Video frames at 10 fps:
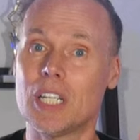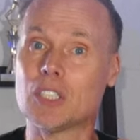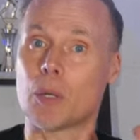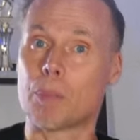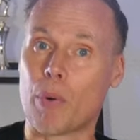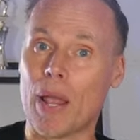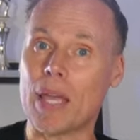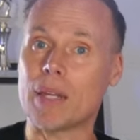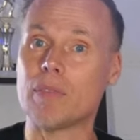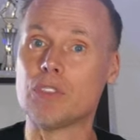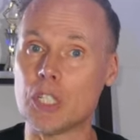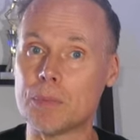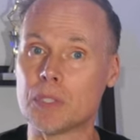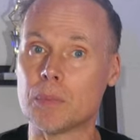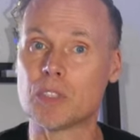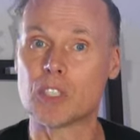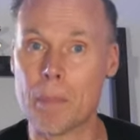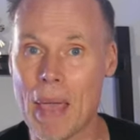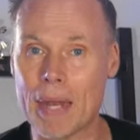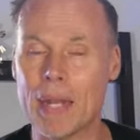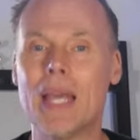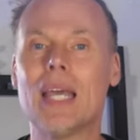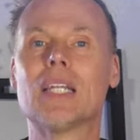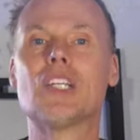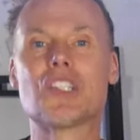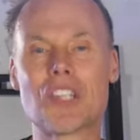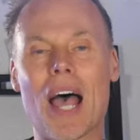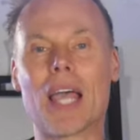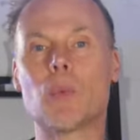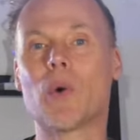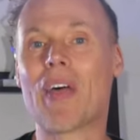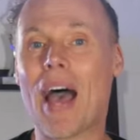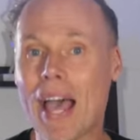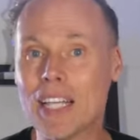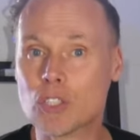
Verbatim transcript: is a brand of gypsum cement designed with high